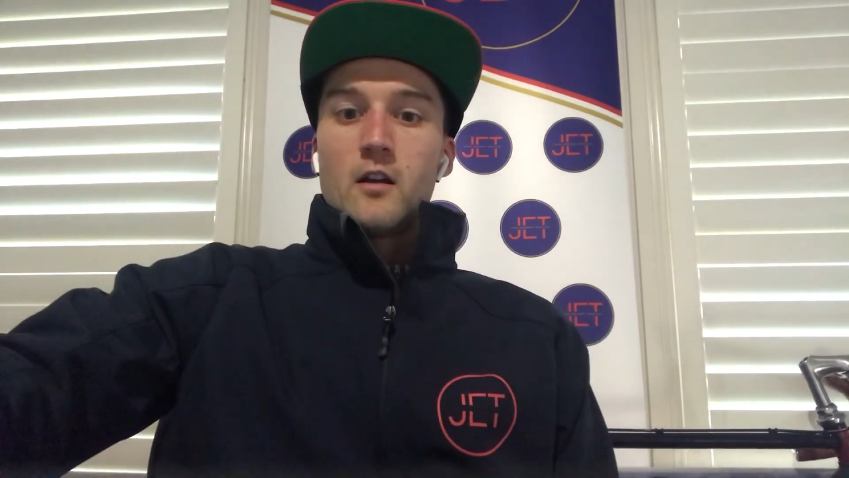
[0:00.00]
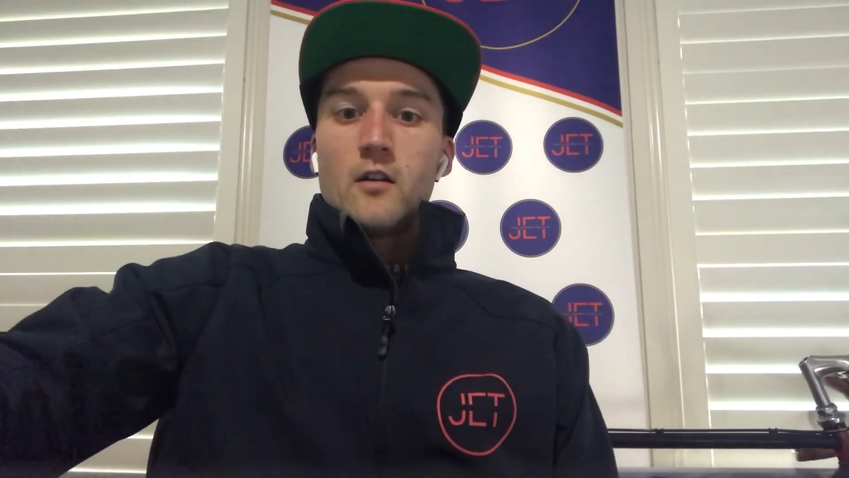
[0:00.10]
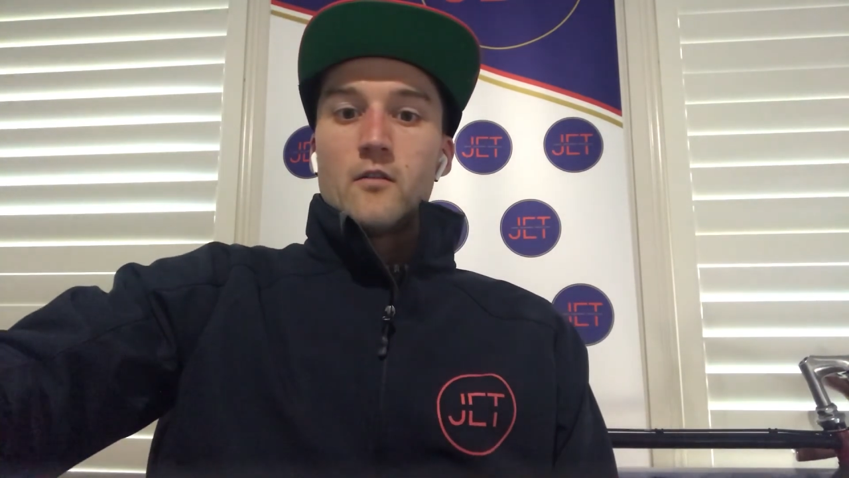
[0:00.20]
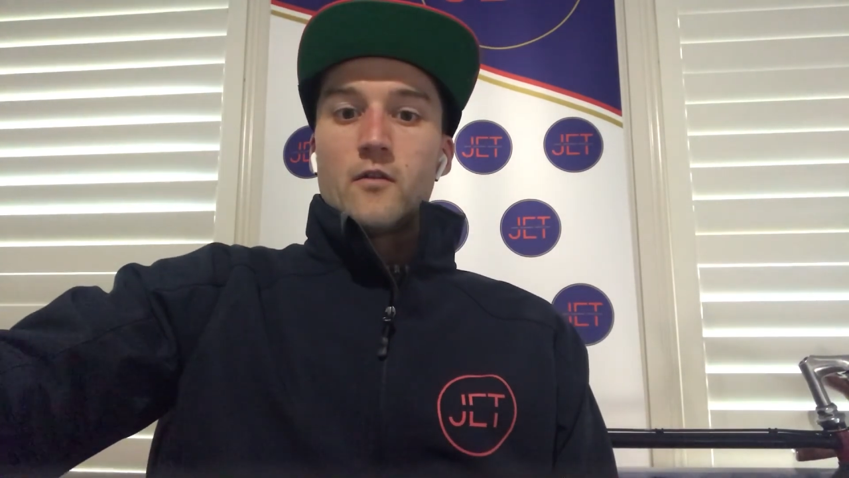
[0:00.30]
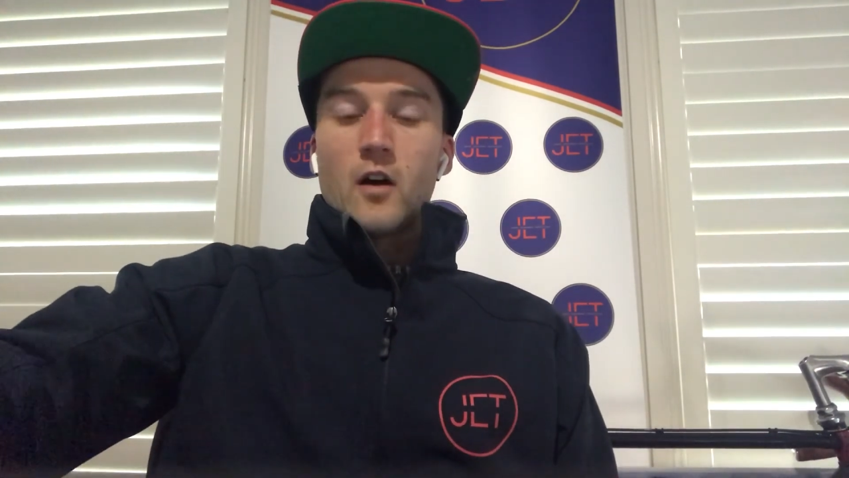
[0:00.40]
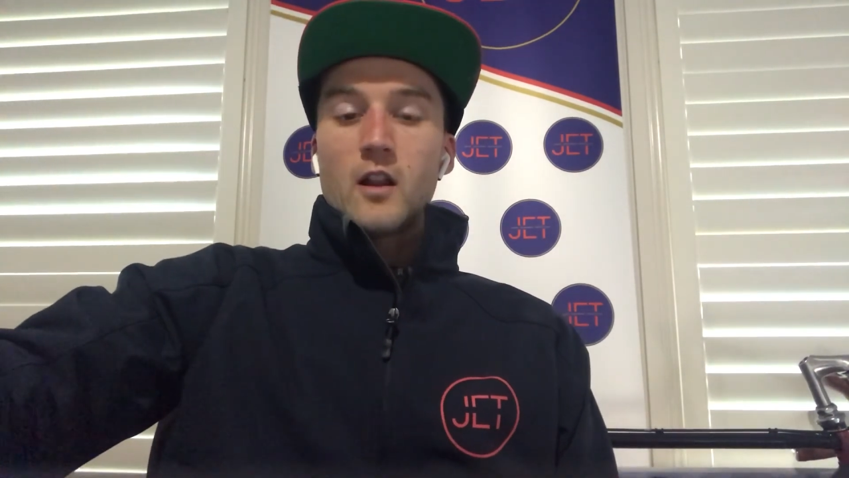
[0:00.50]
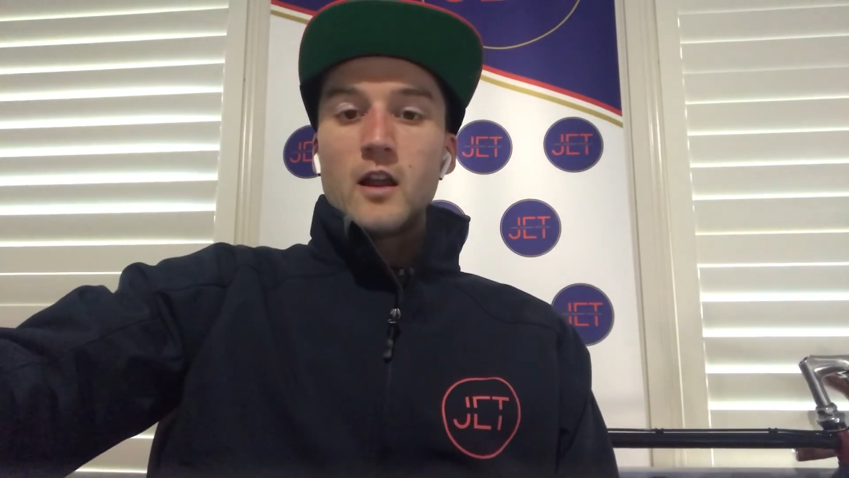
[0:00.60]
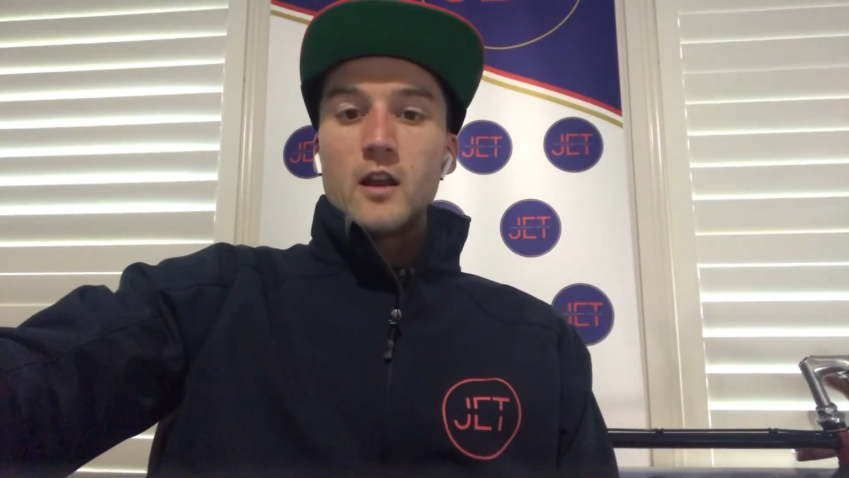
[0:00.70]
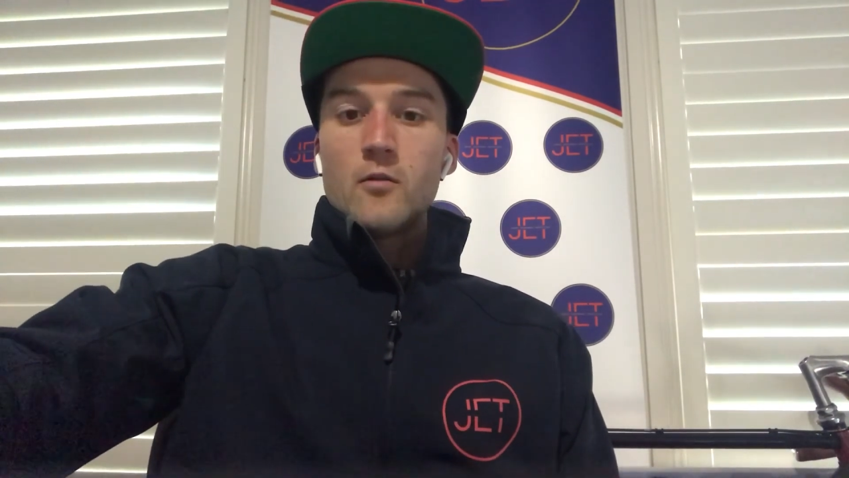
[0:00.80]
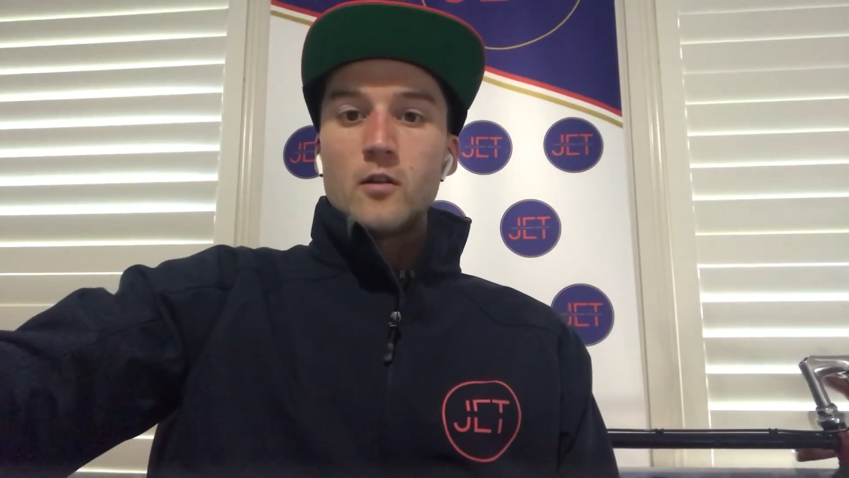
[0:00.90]

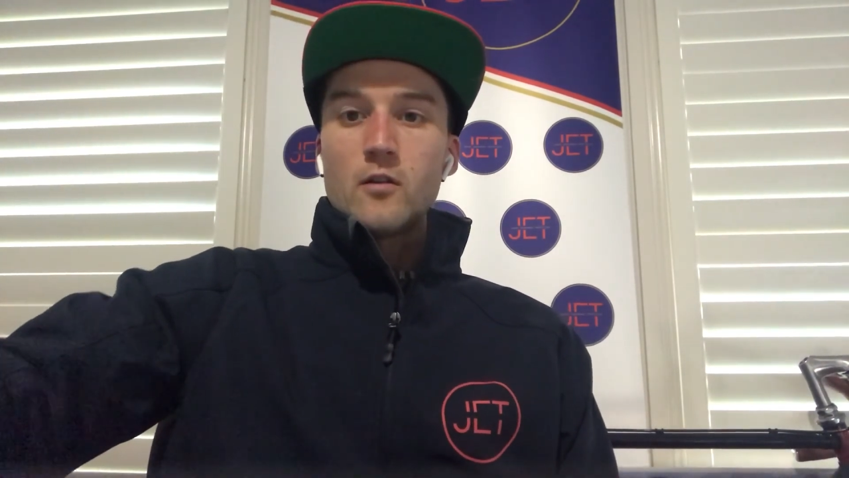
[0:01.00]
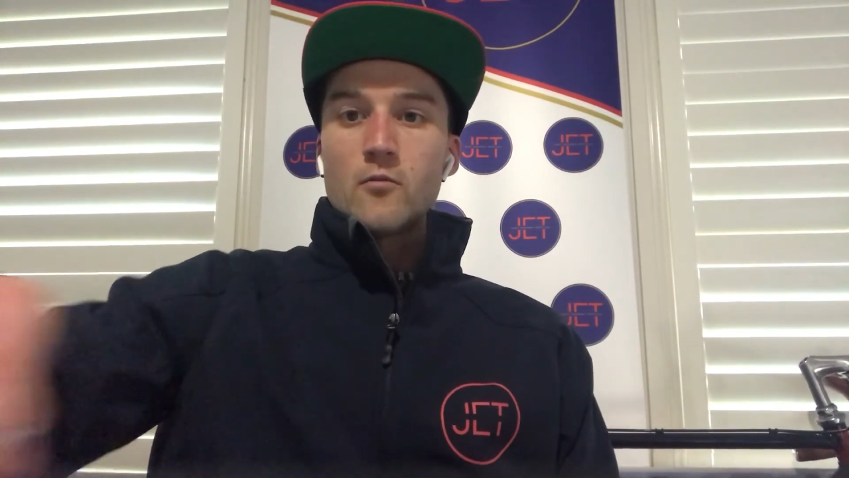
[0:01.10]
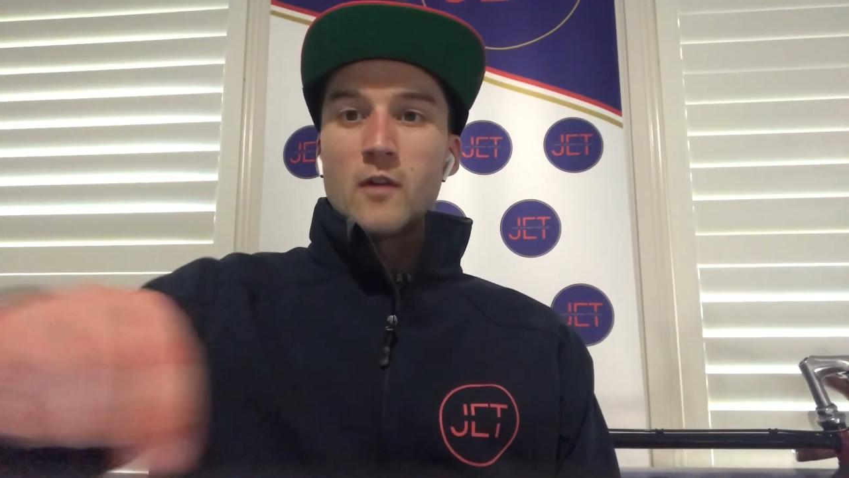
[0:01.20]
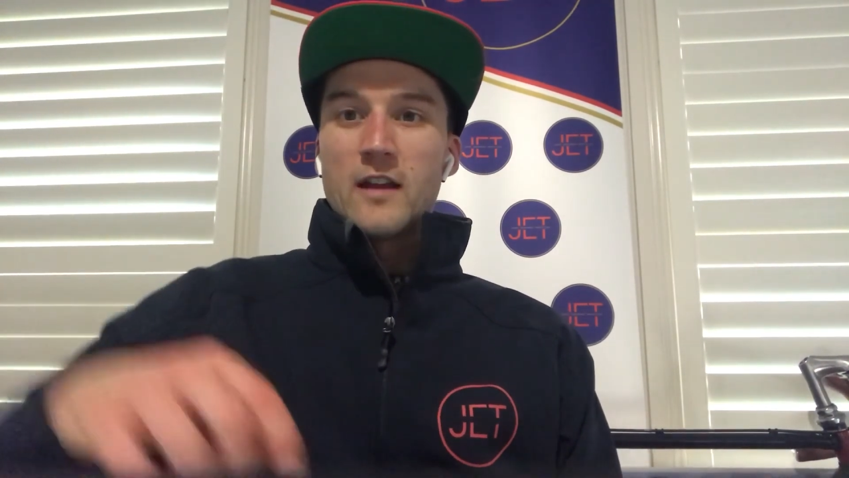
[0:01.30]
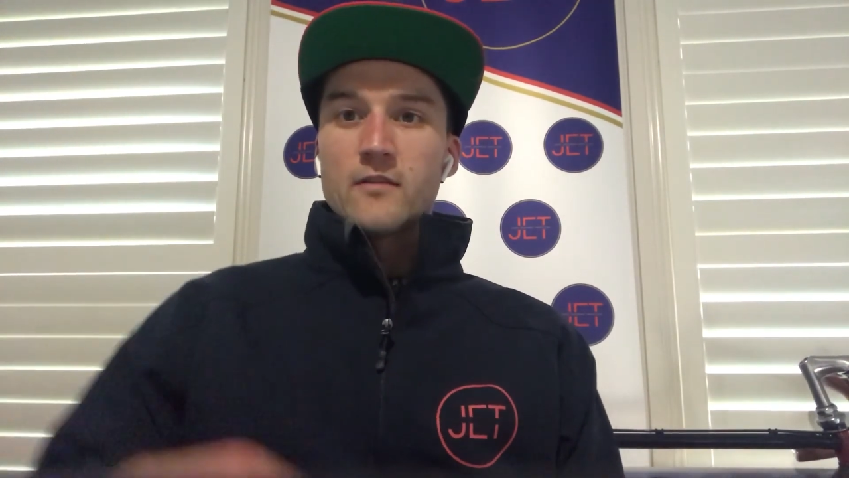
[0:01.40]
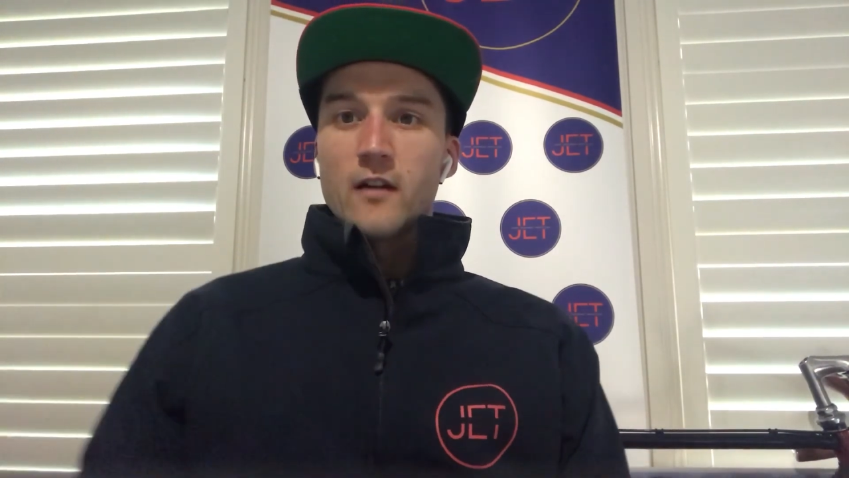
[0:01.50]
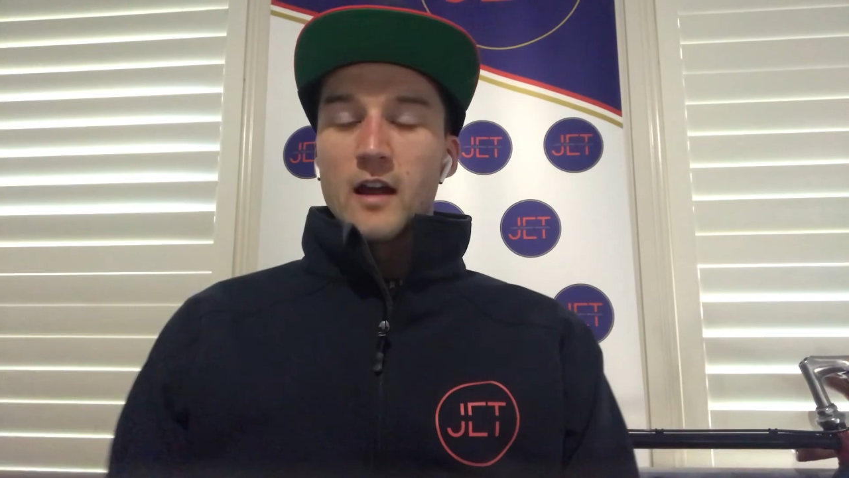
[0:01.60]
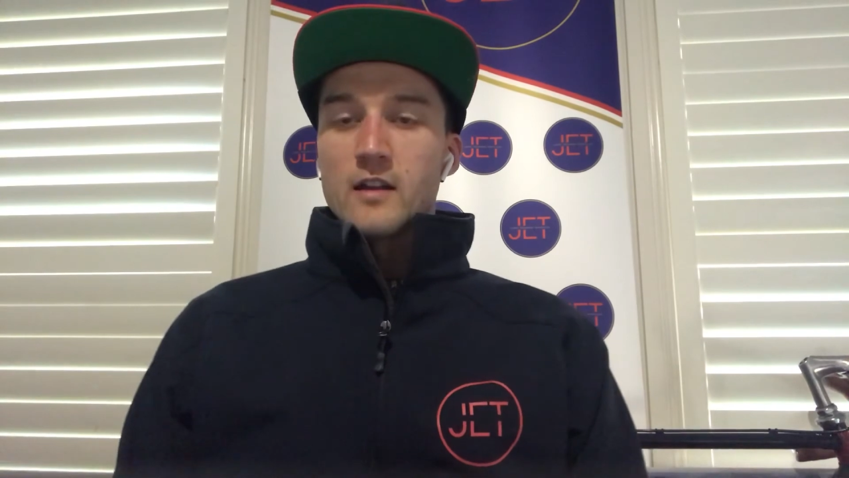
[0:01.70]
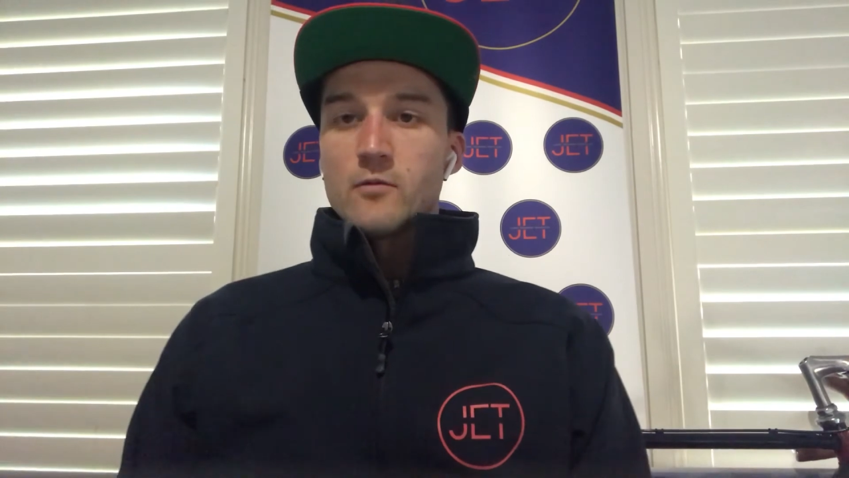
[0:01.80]
Finally, we look at race phase,